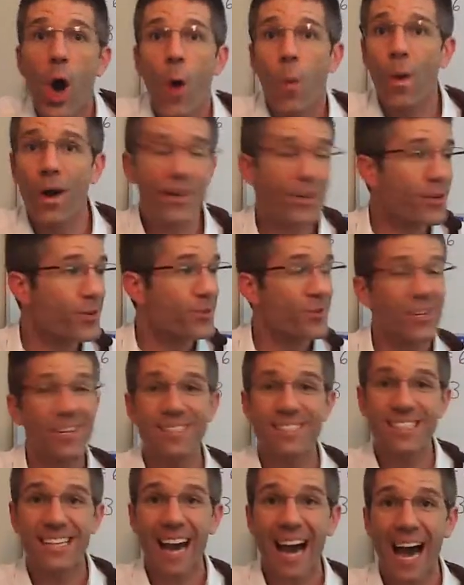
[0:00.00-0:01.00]
what you
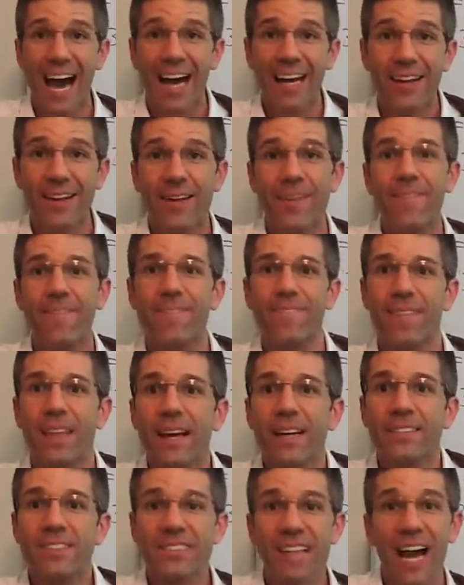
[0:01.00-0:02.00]
just got.
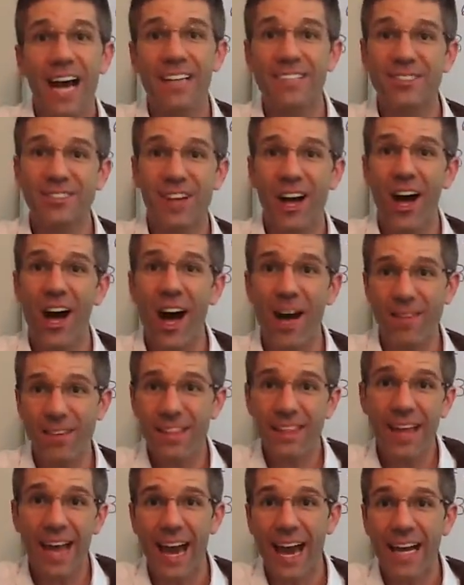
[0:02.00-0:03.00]
Start
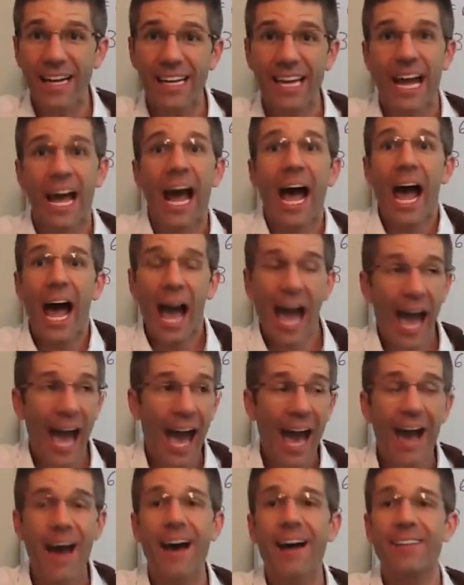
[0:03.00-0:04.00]
solving that,
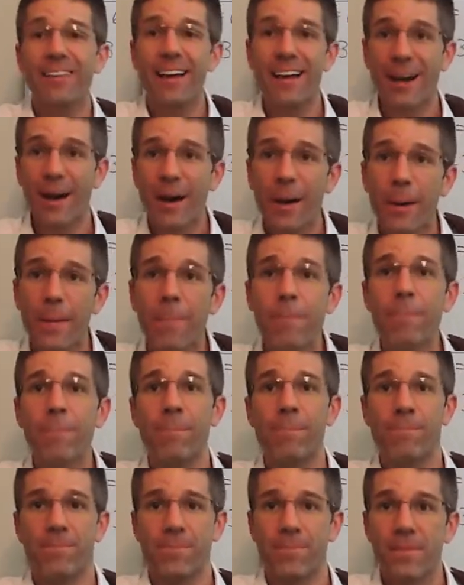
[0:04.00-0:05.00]
add them,
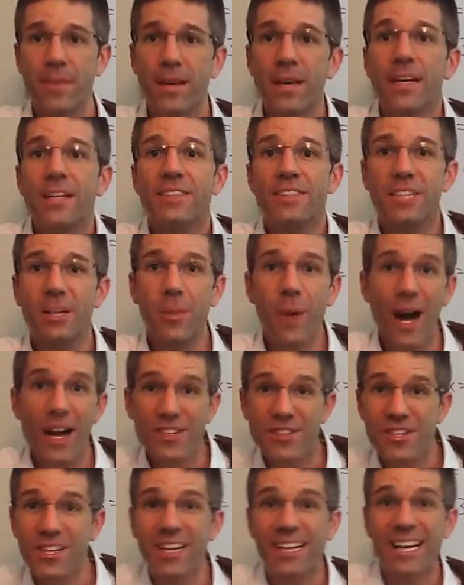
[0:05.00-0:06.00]
see what
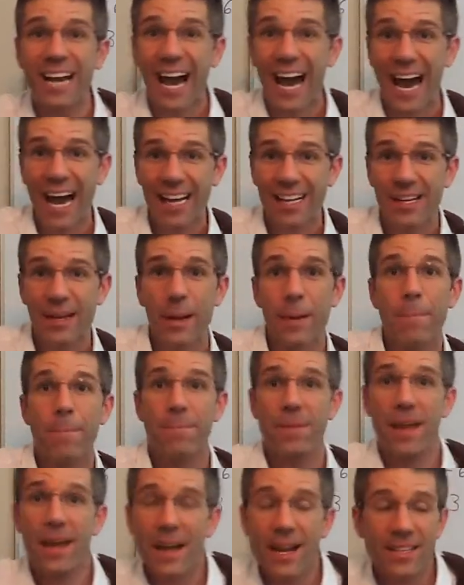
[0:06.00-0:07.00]
you got.
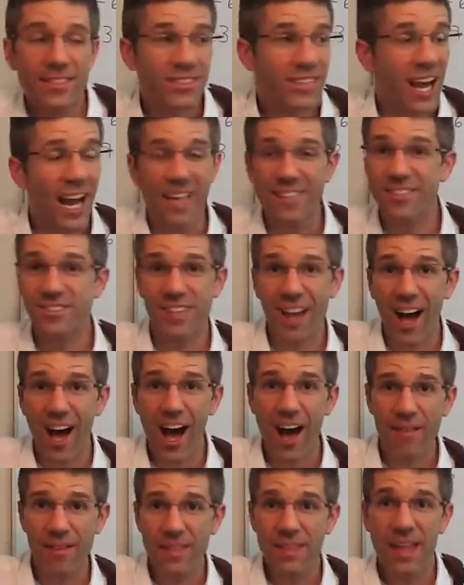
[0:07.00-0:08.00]
You start
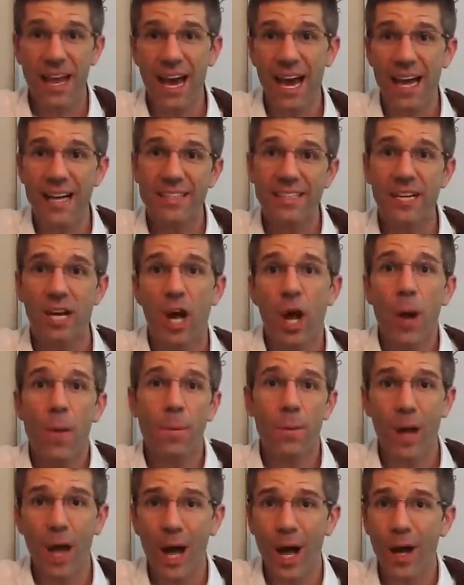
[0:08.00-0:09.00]
solving that,
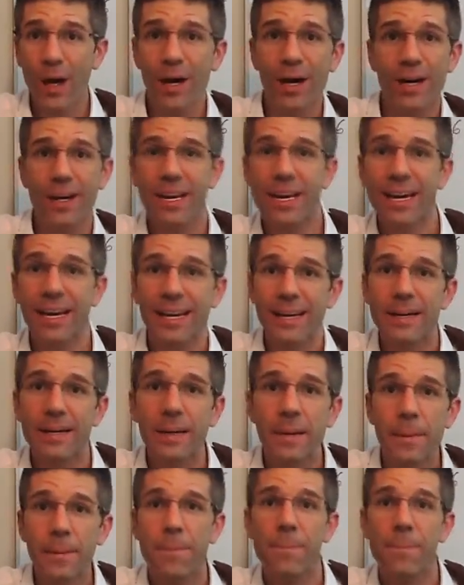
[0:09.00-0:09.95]
plug in